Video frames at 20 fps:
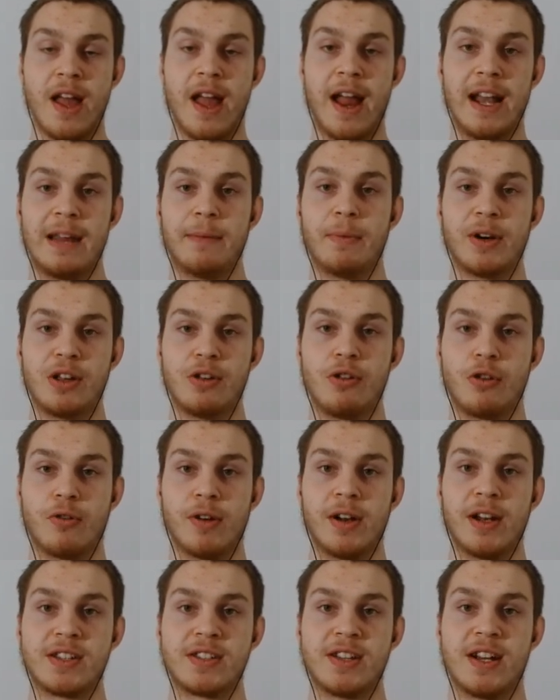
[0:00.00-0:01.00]
anybody who
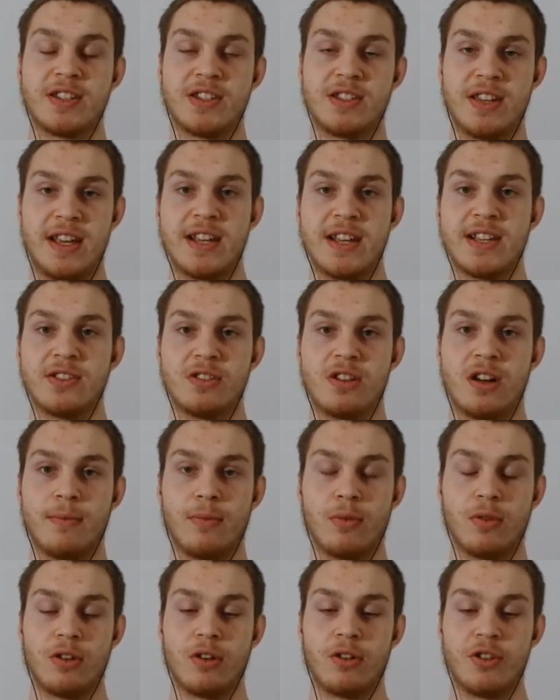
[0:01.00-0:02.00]
criticizes
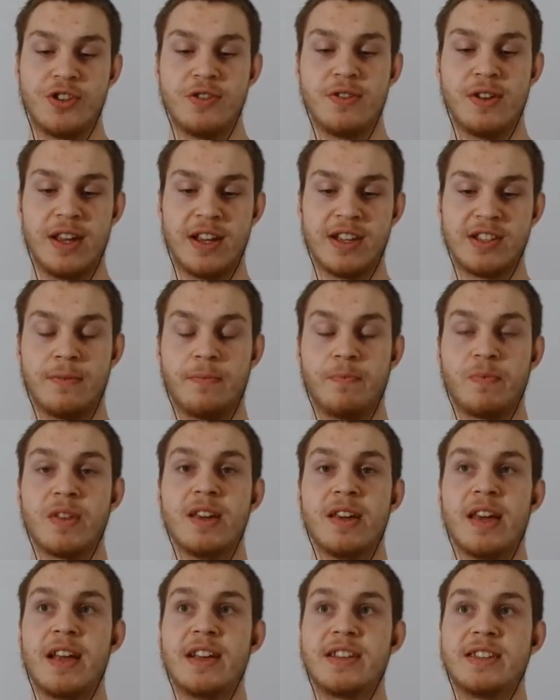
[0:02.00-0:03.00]
Islam or Judaism
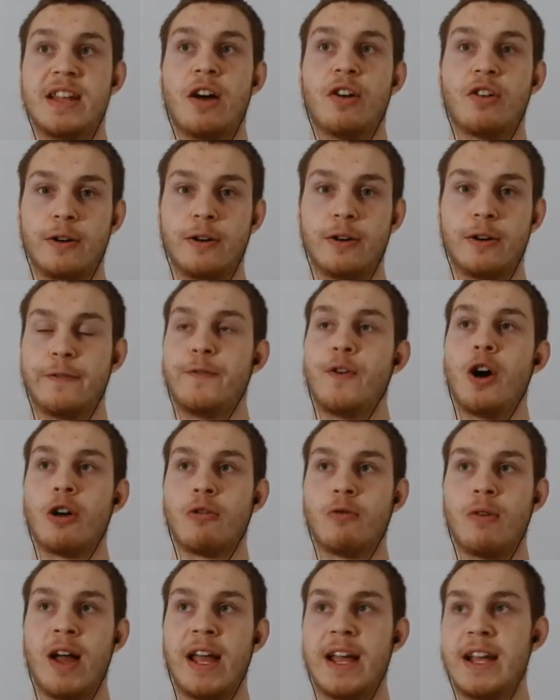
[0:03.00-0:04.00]
is now called
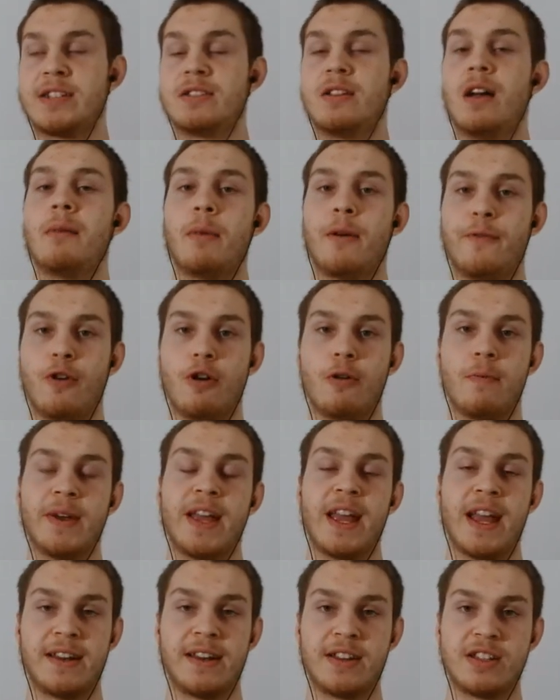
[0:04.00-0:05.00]
far-right,
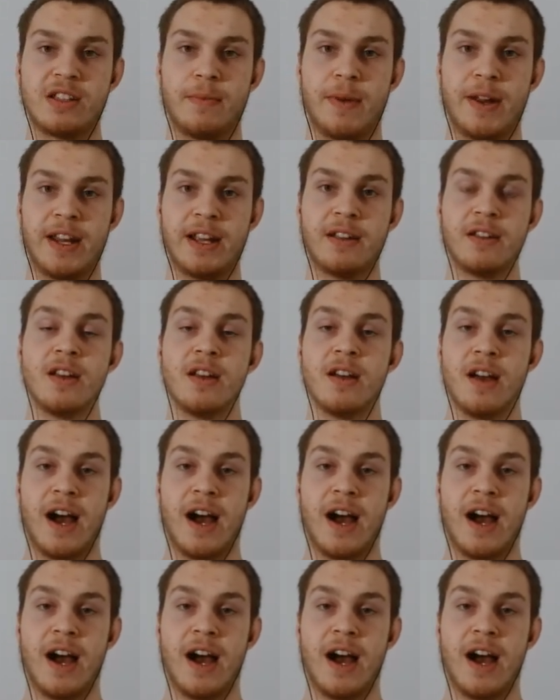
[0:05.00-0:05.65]
Islamophobic, anti-Semitic.